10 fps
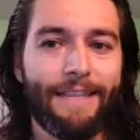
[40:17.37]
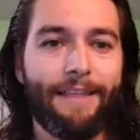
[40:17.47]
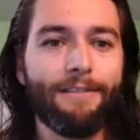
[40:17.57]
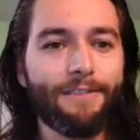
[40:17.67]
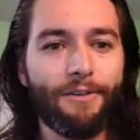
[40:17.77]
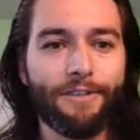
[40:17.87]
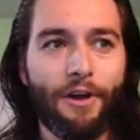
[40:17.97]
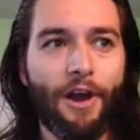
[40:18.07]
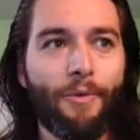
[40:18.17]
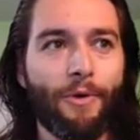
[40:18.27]
Now that's always
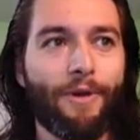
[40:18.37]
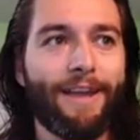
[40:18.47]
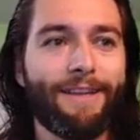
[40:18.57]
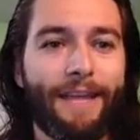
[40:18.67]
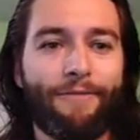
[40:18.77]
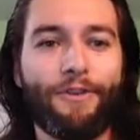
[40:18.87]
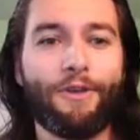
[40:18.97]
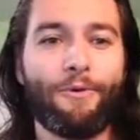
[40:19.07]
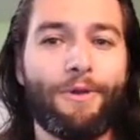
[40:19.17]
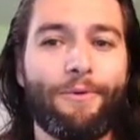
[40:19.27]
a hard one, right? And I feel
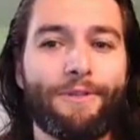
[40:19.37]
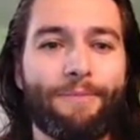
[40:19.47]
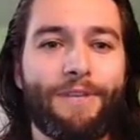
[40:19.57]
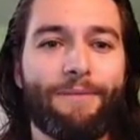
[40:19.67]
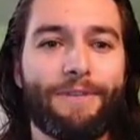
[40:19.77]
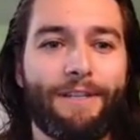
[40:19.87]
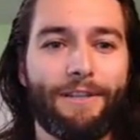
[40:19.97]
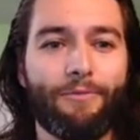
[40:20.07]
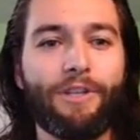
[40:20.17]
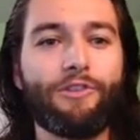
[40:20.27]
like we sometimes
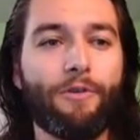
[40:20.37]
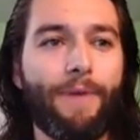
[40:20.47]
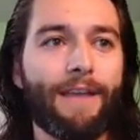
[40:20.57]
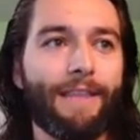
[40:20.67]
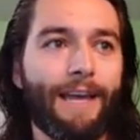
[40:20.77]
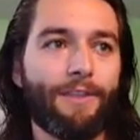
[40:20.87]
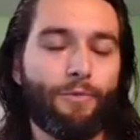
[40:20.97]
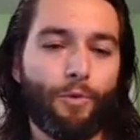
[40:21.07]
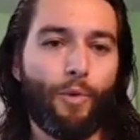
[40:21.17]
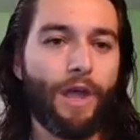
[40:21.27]
we do it badly. Either
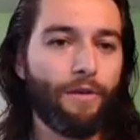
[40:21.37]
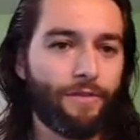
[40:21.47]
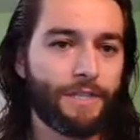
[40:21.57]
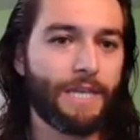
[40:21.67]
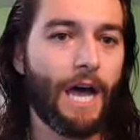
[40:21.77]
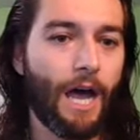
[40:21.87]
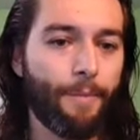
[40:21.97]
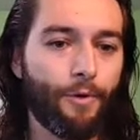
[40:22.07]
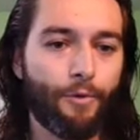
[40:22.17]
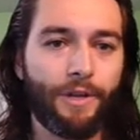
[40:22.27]
we're way over the
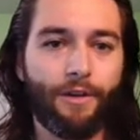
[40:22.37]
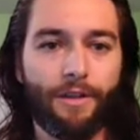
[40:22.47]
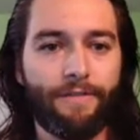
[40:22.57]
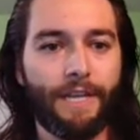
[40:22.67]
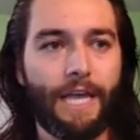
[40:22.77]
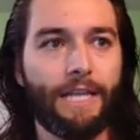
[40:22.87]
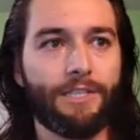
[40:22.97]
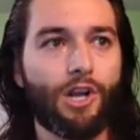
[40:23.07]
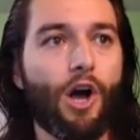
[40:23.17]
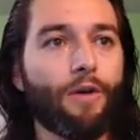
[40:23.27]
top or we don't even engage
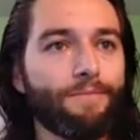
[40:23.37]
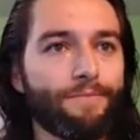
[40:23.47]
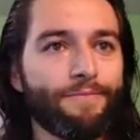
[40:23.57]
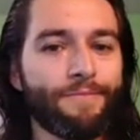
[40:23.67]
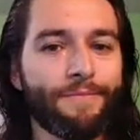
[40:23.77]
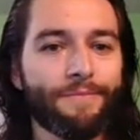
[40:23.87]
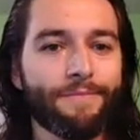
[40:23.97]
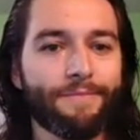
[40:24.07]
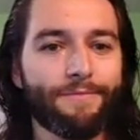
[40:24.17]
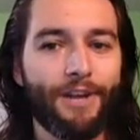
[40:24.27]
at all,
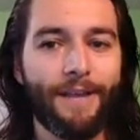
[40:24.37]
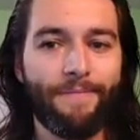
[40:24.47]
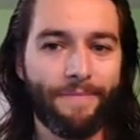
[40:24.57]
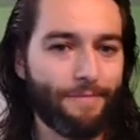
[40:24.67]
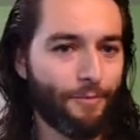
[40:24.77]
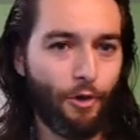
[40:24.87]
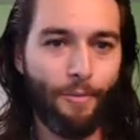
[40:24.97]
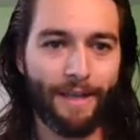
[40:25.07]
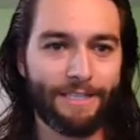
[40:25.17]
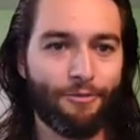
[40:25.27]
right? Going
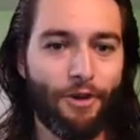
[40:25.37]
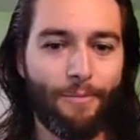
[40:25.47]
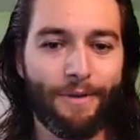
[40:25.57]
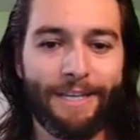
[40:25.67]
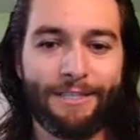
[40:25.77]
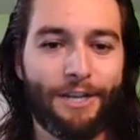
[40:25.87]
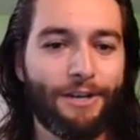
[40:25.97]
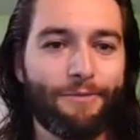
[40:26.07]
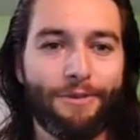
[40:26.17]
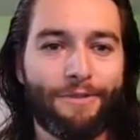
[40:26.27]
back to Grandpa, he
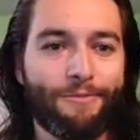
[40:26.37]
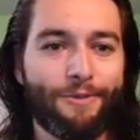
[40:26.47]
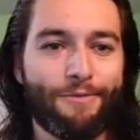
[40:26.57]
shared it with